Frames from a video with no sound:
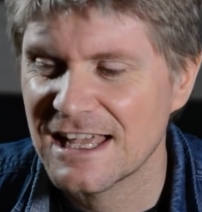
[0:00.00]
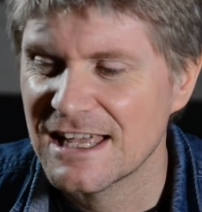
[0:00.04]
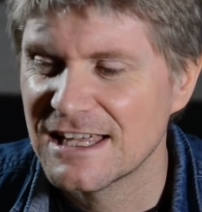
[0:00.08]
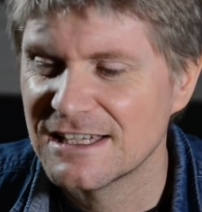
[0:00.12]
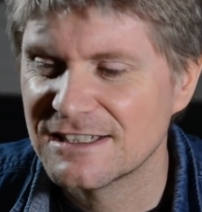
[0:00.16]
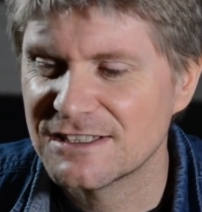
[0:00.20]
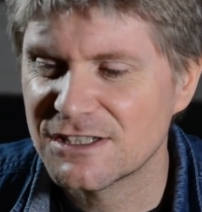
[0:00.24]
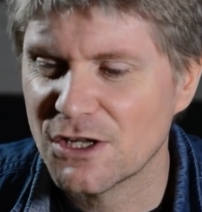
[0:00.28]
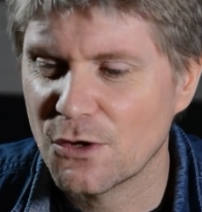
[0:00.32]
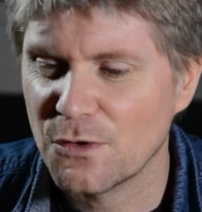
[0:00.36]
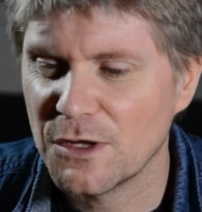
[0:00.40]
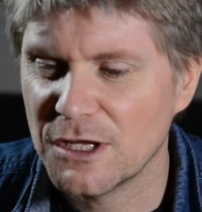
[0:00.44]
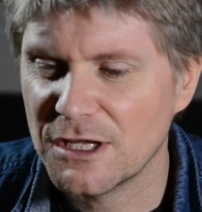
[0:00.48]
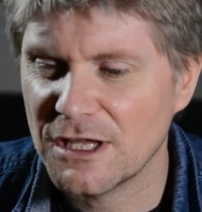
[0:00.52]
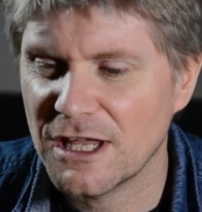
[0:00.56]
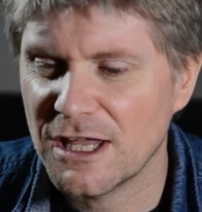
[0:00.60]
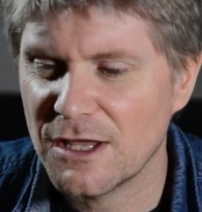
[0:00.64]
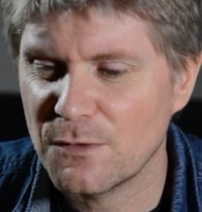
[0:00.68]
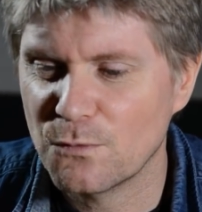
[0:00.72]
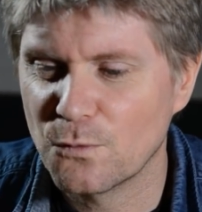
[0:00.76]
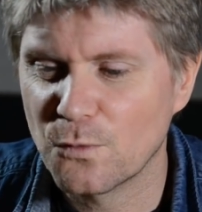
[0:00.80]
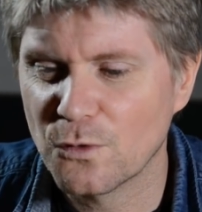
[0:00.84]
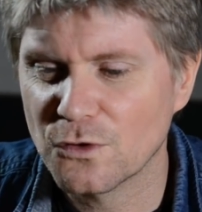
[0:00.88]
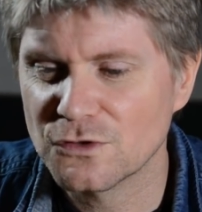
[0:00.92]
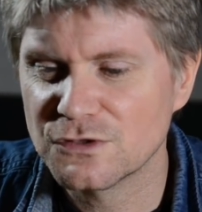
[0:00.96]
So
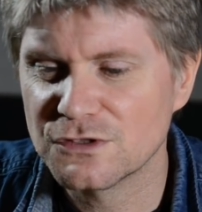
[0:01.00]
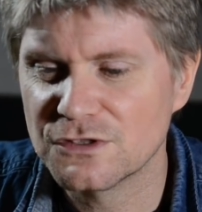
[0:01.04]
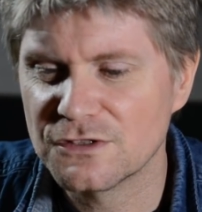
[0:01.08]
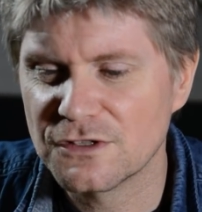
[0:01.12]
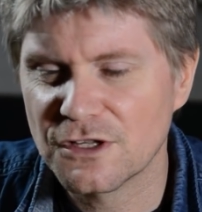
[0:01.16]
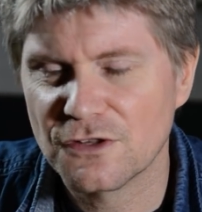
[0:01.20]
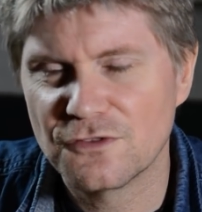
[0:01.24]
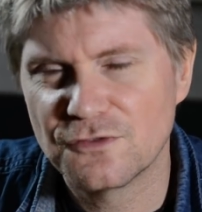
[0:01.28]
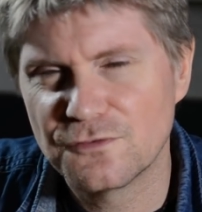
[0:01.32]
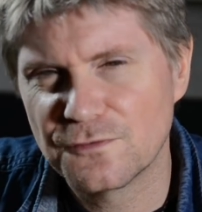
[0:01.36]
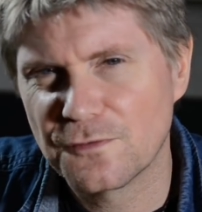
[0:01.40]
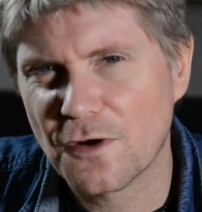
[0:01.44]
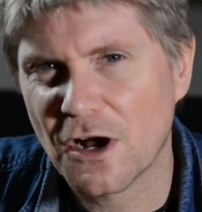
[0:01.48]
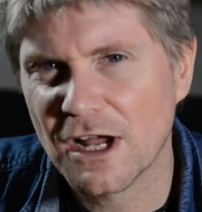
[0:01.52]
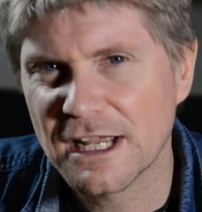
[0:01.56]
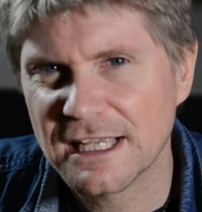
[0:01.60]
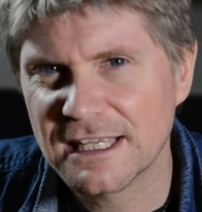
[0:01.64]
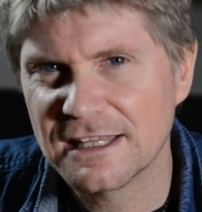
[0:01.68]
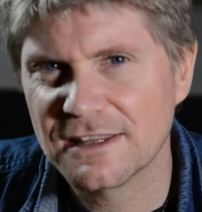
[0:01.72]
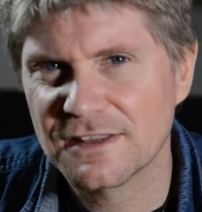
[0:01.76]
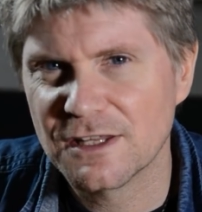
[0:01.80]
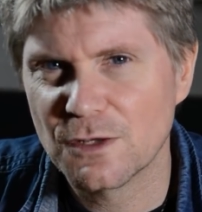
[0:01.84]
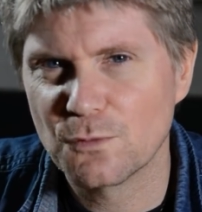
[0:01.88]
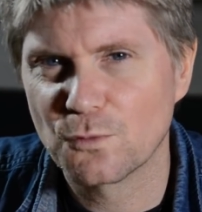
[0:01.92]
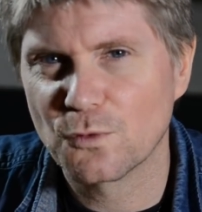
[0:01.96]
it wasn't, the
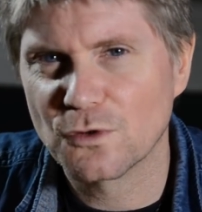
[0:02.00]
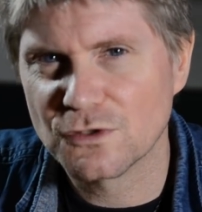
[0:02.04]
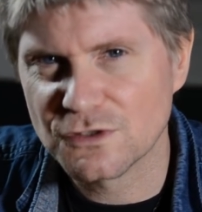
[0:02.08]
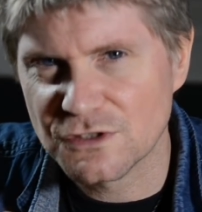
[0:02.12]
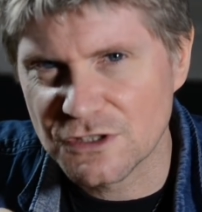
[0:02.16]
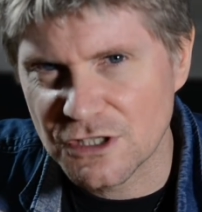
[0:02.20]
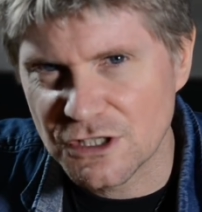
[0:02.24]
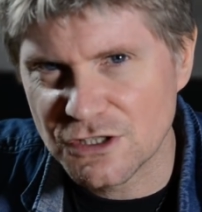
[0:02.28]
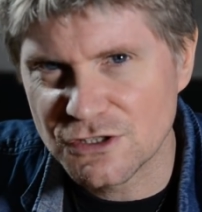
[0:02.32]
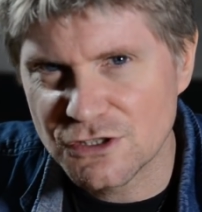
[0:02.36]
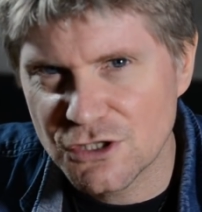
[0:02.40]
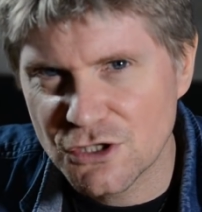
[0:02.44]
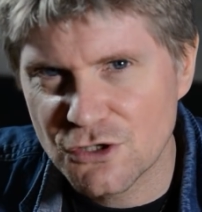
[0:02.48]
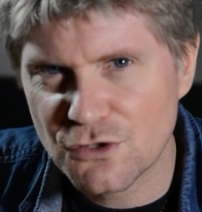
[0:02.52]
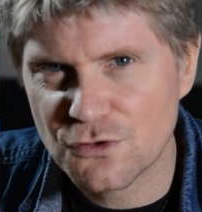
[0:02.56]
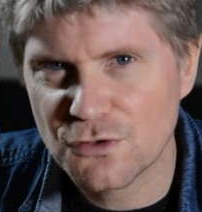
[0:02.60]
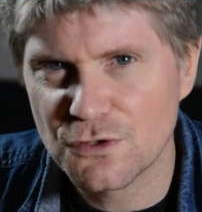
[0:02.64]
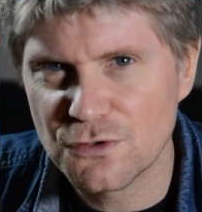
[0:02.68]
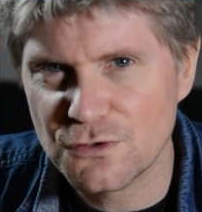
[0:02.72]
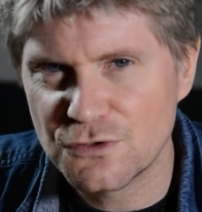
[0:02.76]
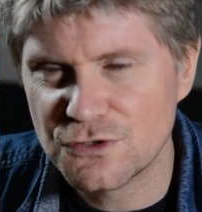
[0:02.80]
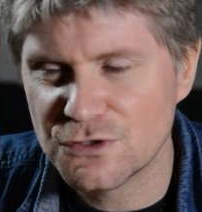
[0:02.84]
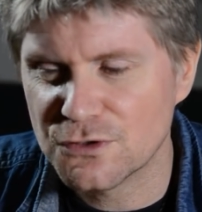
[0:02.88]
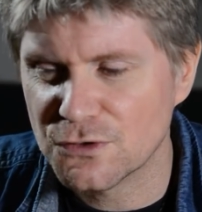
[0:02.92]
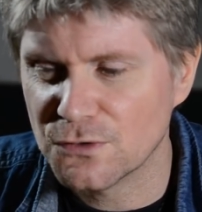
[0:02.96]
Viking theme wasn't as
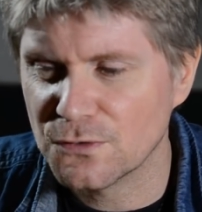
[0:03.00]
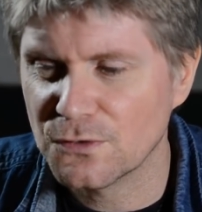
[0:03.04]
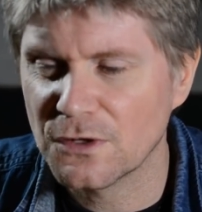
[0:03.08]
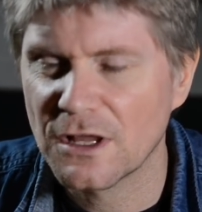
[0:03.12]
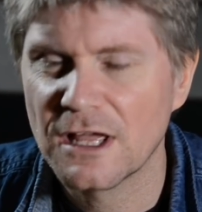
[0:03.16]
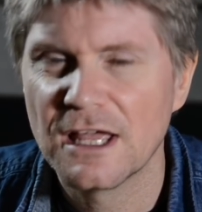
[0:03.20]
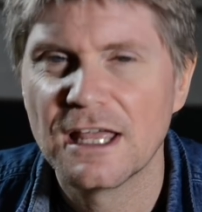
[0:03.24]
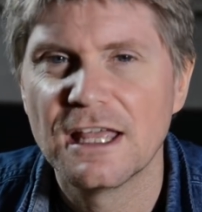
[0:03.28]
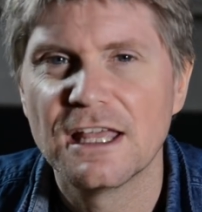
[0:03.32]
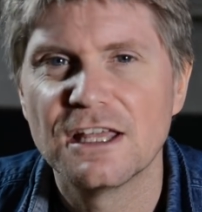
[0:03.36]
crucial.